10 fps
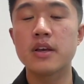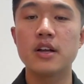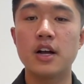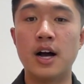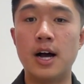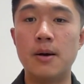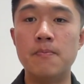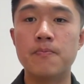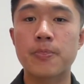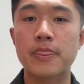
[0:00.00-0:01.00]
um,
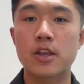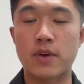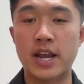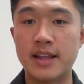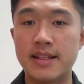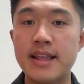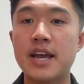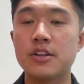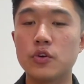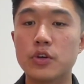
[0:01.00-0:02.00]
right? And
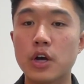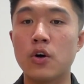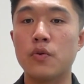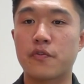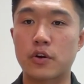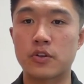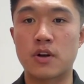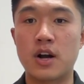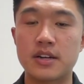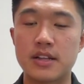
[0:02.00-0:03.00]
then you go further
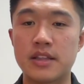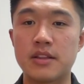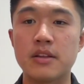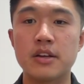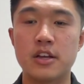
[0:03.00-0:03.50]
on, and then,